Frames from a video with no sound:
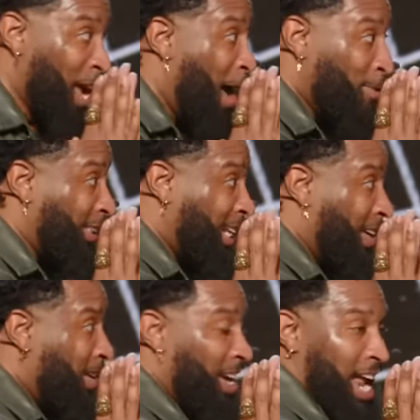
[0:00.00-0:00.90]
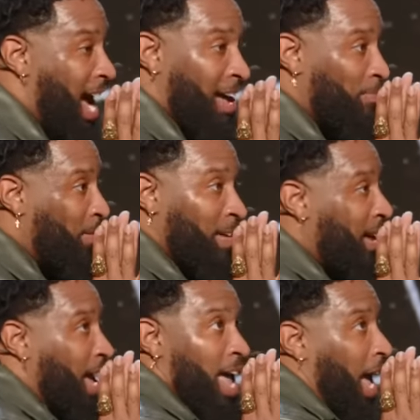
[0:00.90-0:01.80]
y'all receive it or not.
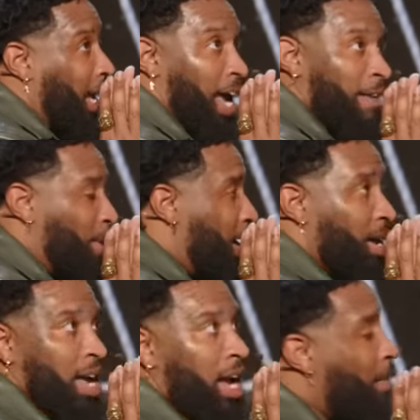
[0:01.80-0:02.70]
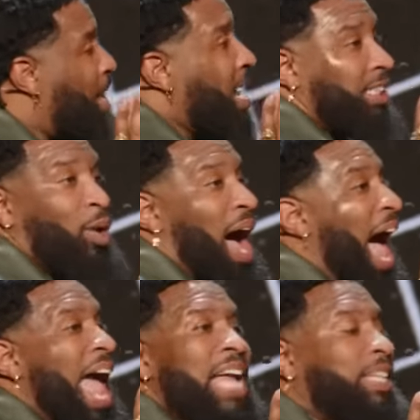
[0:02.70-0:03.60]
Hear me, hear me. So
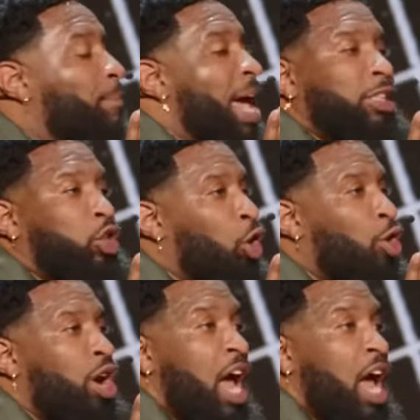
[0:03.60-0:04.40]
I had to make sure